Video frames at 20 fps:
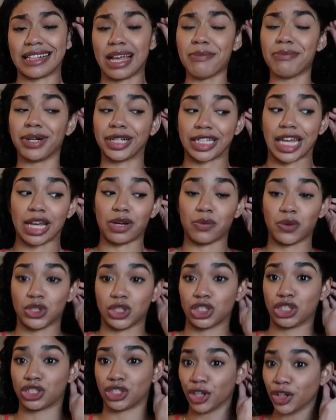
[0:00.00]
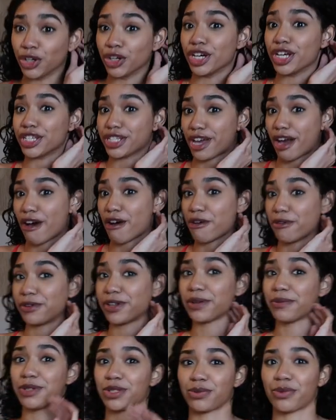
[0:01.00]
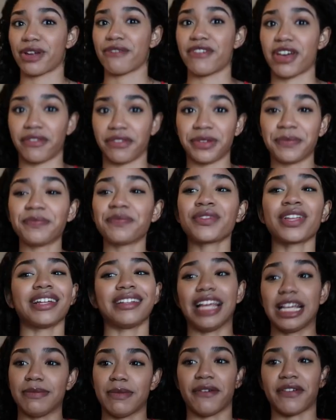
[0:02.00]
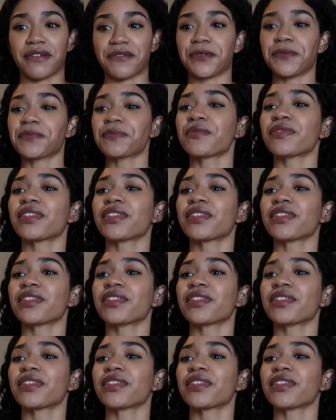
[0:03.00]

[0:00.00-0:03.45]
That bundt cake was good, y'all. It was red velvet. That's my favorite.